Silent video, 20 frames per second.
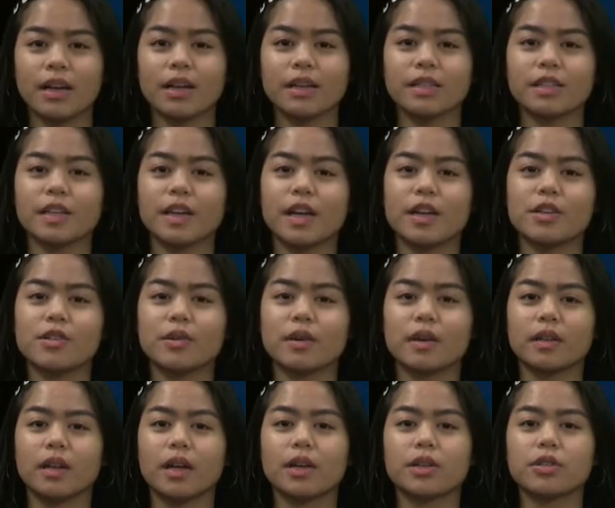Today
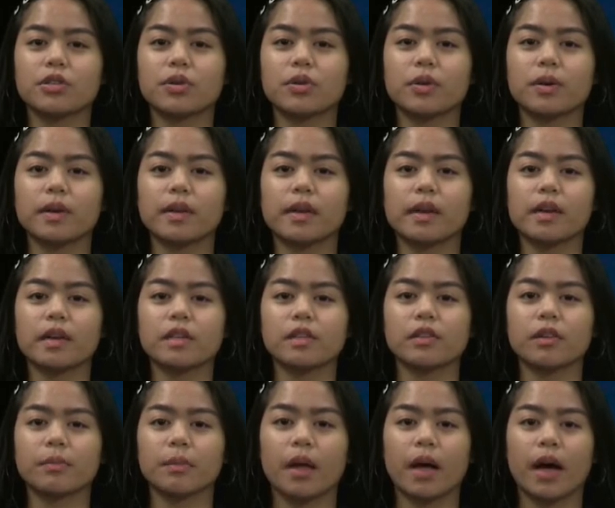during lunch, coordinators
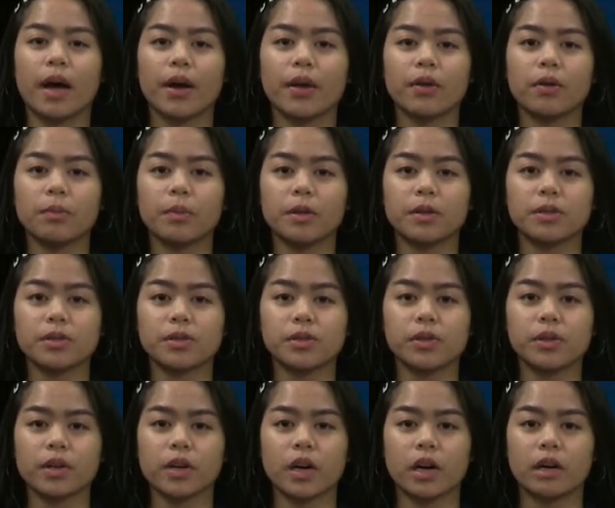from the Iu Mien
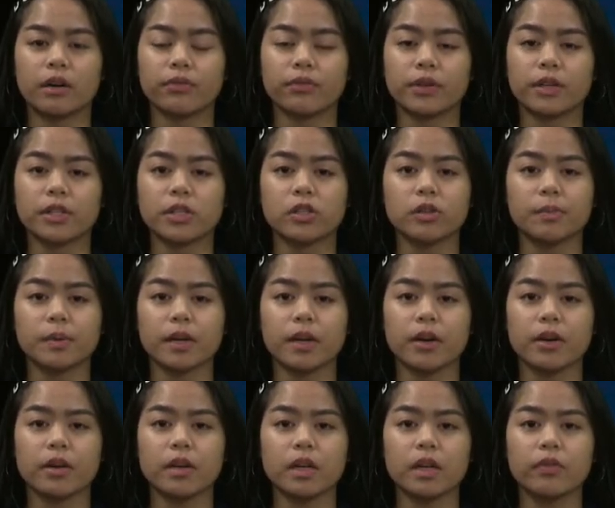Student Conference will be
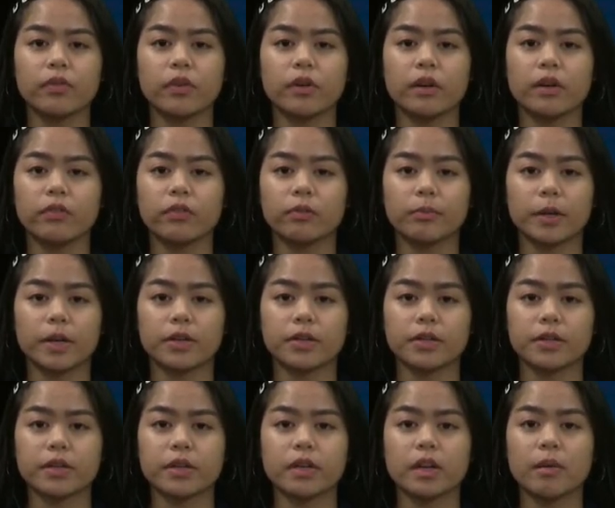here to give you
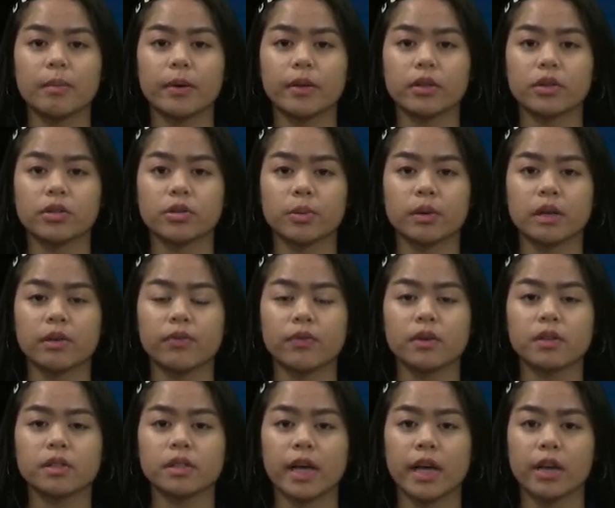information about their
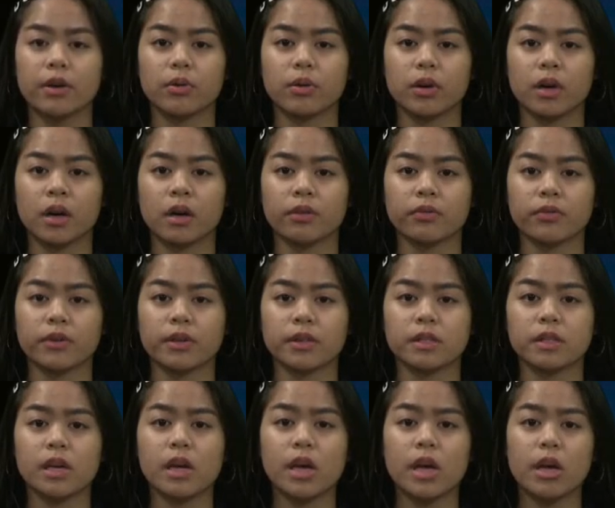21st annual
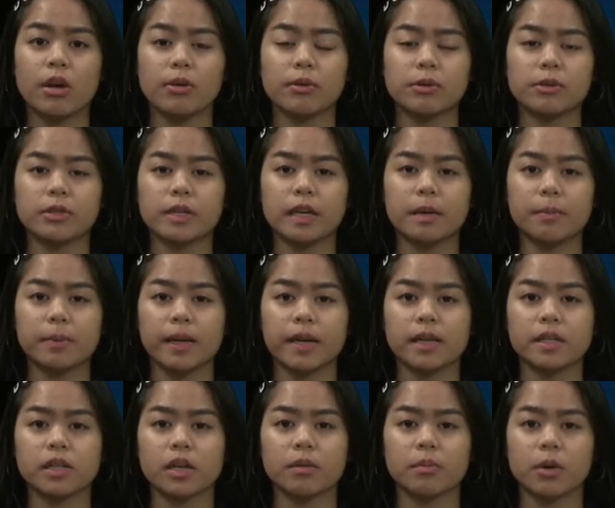conference, which will take
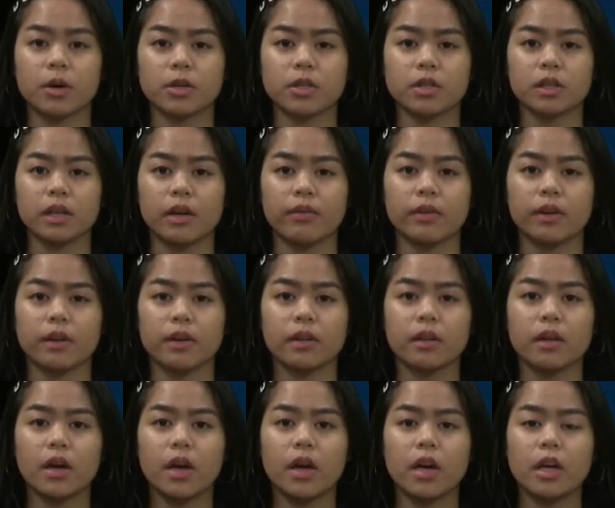place on March 11th.
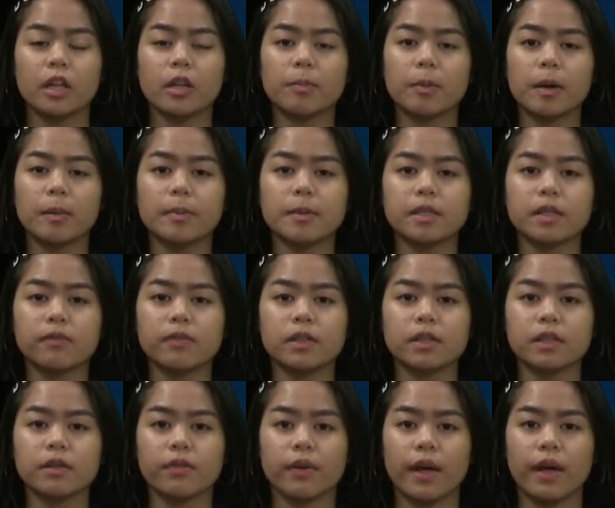The purpose of
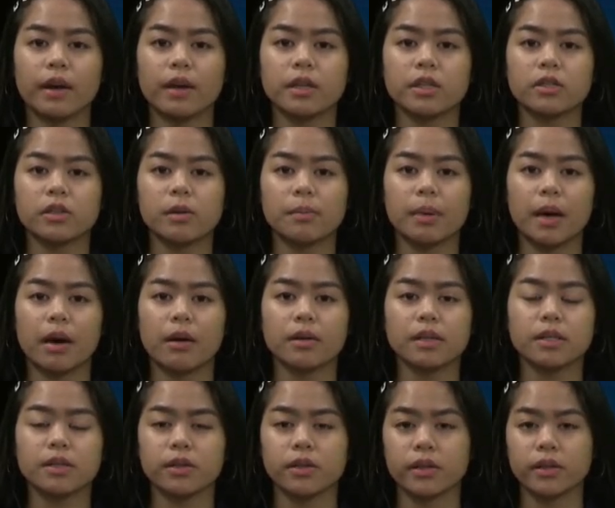this event is to empower
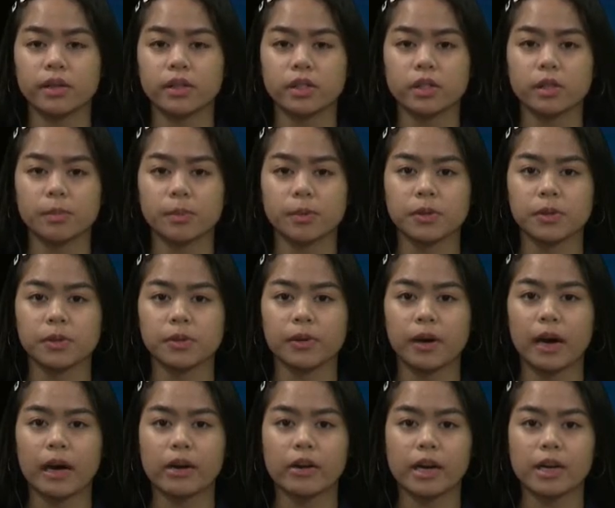students to pursue
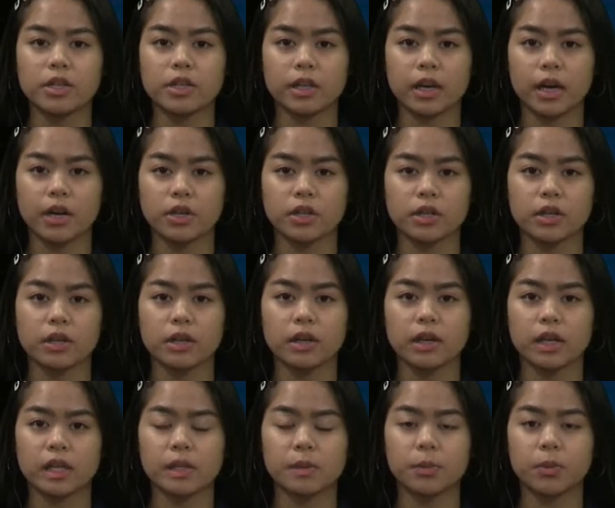higher education,
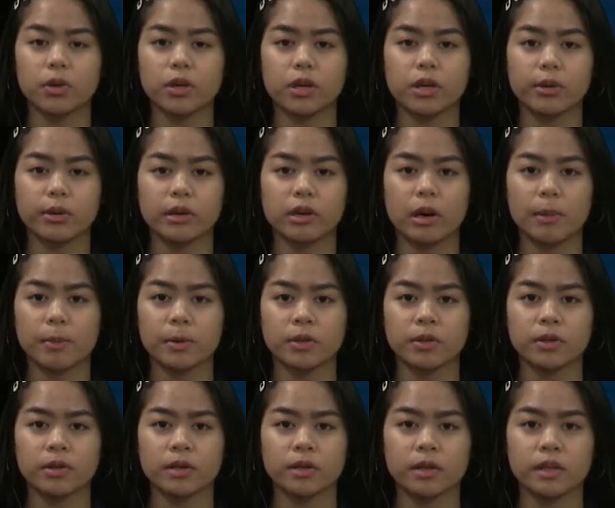explore career
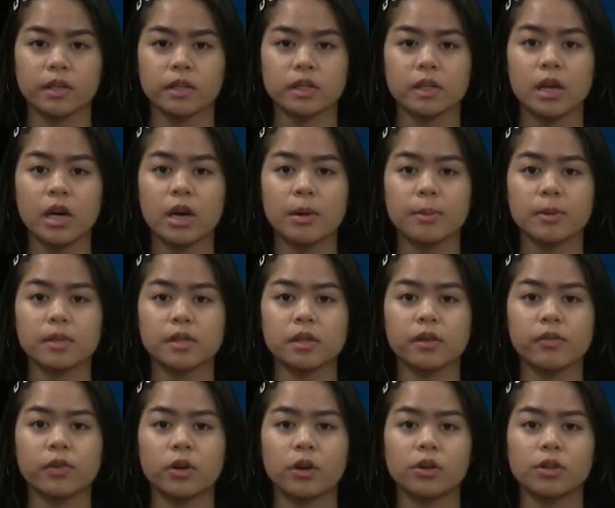opportunities,
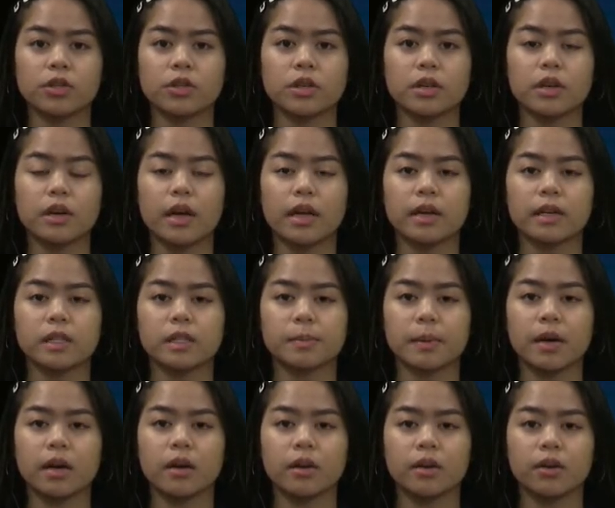preserve culture, and
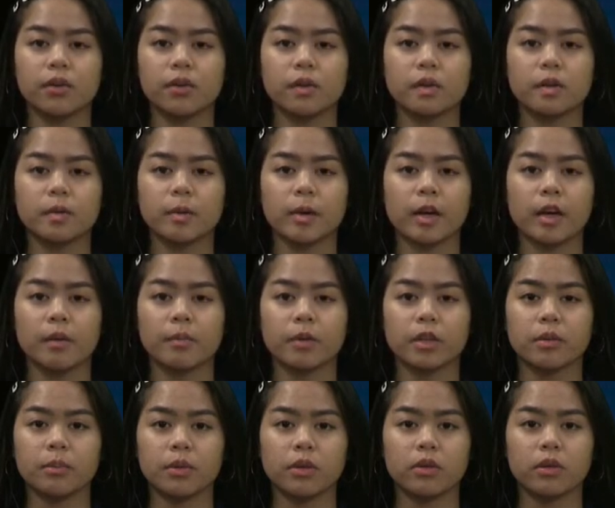inspire youth to become
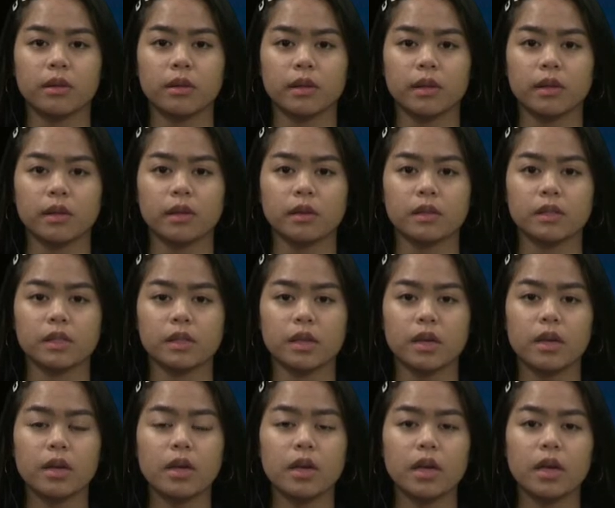community leaders.
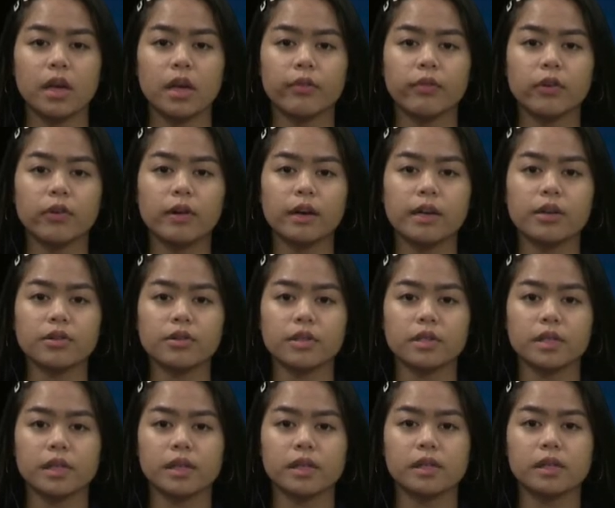If you are
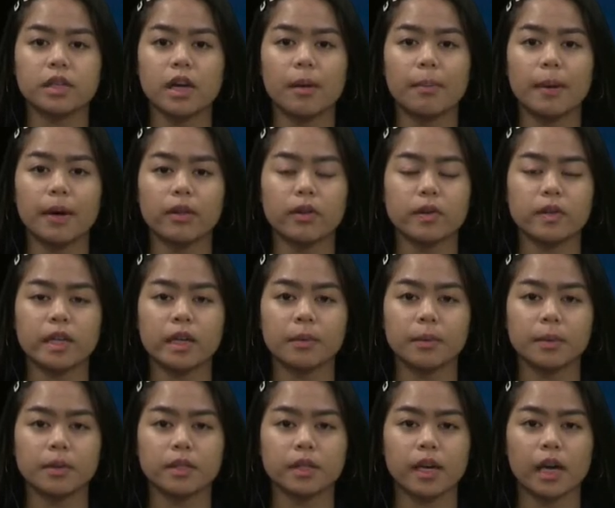interested, stop by their
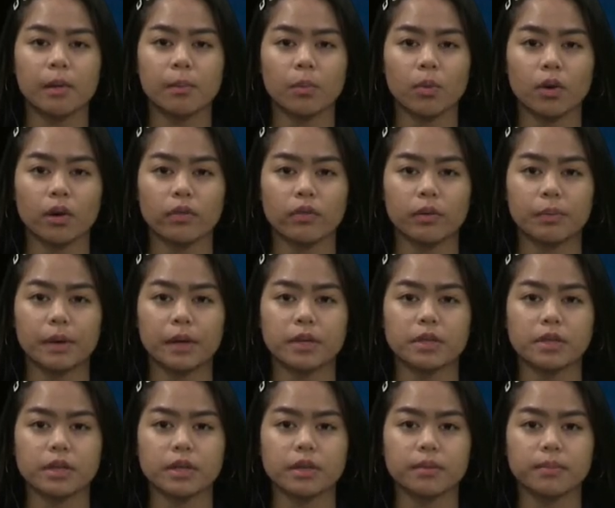table to get more
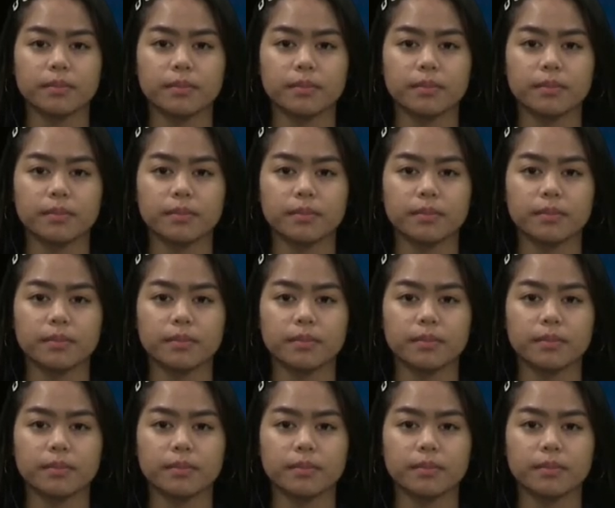information.